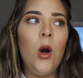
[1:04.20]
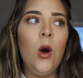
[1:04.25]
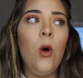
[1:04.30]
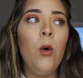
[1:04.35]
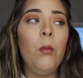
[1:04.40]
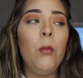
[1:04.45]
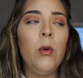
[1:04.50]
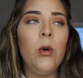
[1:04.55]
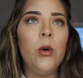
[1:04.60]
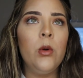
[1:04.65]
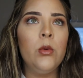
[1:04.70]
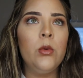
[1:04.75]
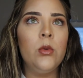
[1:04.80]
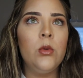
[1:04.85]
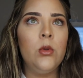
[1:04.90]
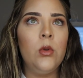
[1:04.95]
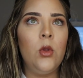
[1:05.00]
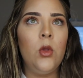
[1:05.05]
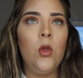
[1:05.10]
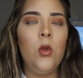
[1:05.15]

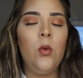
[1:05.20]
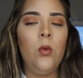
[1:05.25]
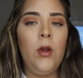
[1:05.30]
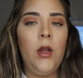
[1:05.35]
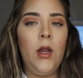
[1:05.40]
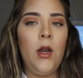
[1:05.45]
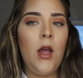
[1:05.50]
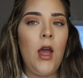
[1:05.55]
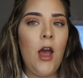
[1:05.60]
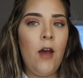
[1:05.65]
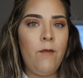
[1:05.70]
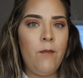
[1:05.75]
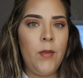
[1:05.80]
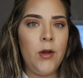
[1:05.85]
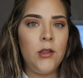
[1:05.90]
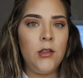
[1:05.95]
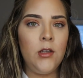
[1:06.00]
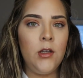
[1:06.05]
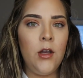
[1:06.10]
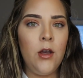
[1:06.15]
almost three and a half
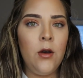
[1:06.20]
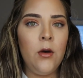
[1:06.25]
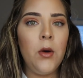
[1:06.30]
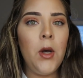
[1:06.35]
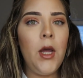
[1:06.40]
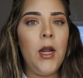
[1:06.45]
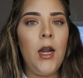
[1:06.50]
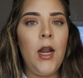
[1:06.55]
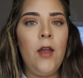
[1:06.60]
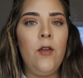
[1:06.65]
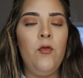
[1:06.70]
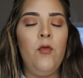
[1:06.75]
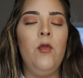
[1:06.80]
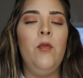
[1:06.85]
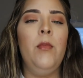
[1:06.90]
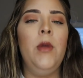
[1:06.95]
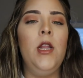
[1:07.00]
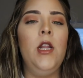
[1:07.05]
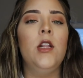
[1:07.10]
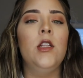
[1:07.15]
months ago and I've
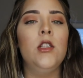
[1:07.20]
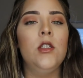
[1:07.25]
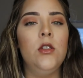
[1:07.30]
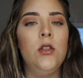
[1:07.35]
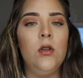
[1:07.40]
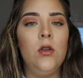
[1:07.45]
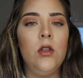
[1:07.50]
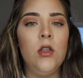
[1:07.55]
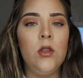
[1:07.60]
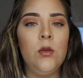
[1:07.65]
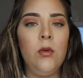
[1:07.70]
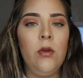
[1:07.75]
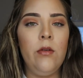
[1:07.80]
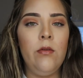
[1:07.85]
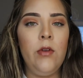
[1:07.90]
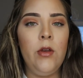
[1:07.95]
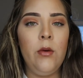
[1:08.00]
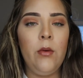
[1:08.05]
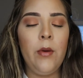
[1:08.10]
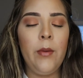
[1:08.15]
been meaning to do this
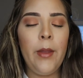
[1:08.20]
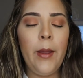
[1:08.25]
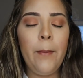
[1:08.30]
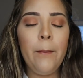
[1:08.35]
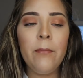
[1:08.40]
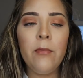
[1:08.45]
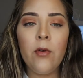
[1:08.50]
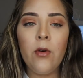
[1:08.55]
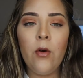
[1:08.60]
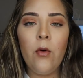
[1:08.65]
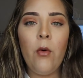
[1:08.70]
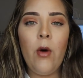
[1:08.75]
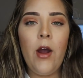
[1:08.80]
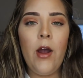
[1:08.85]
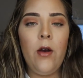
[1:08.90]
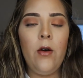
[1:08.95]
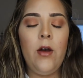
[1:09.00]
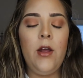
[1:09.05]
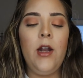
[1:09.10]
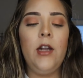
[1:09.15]
review on them for a
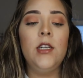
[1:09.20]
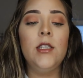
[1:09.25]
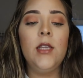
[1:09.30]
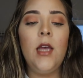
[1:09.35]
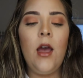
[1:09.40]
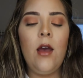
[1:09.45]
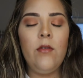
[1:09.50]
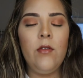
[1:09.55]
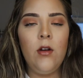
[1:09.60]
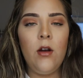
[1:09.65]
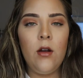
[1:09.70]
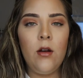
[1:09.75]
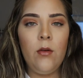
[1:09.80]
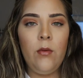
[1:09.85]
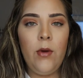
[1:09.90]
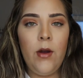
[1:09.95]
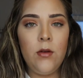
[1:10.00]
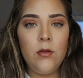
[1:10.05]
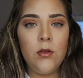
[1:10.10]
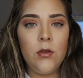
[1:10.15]
while and I just haven't got
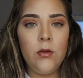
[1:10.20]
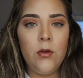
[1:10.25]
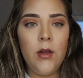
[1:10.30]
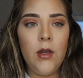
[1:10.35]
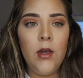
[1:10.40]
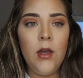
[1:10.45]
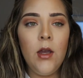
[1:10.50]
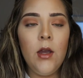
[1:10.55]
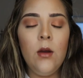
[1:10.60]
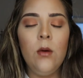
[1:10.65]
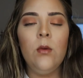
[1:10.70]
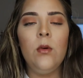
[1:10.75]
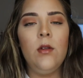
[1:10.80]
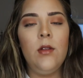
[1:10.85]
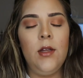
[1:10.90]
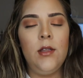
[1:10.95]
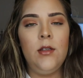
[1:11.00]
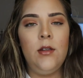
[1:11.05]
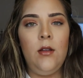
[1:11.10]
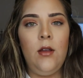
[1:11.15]
around to it. Well,
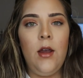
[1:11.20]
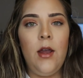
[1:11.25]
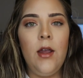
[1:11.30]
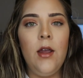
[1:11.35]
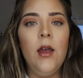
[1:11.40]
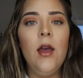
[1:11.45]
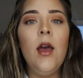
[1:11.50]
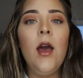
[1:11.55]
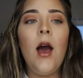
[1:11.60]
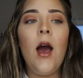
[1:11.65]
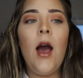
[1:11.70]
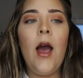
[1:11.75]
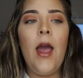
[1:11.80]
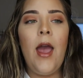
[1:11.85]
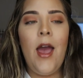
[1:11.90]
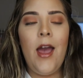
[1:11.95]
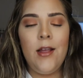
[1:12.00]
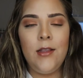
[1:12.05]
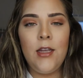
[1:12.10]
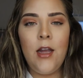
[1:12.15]
that's a lie. I
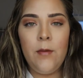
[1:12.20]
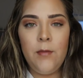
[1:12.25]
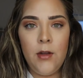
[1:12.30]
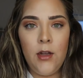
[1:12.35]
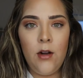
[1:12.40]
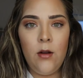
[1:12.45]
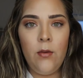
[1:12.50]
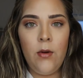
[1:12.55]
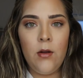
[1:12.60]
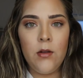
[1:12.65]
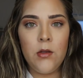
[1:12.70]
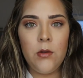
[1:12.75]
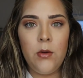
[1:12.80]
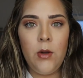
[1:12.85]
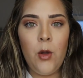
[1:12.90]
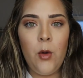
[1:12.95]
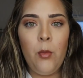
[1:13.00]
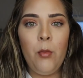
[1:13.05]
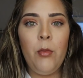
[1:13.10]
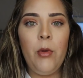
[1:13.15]
had time to get around to
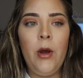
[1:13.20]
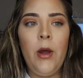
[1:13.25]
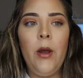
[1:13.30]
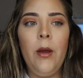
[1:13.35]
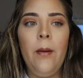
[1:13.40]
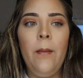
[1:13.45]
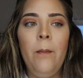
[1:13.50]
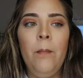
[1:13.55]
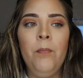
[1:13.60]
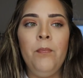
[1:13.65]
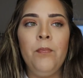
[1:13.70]
it, but